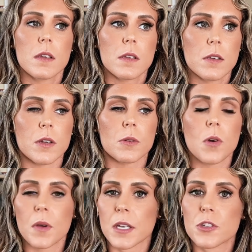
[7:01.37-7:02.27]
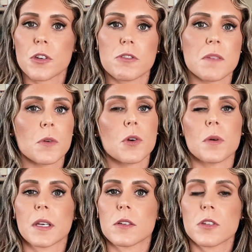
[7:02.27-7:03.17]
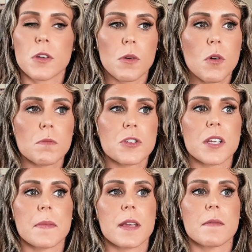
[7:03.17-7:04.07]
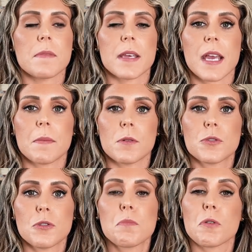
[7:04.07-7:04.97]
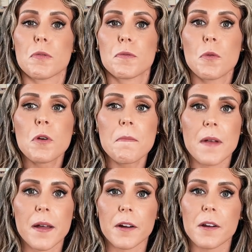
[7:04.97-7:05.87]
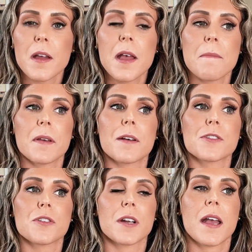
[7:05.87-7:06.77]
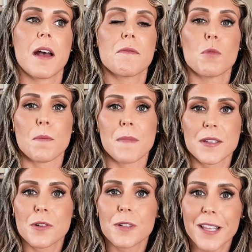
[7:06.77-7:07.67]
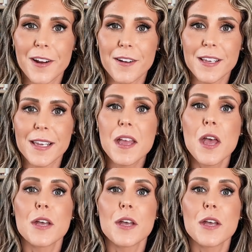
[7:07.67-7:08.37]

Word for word: you know, going into your gym or going into your home gym, and be able to perform better because you're going to have more mental clarity.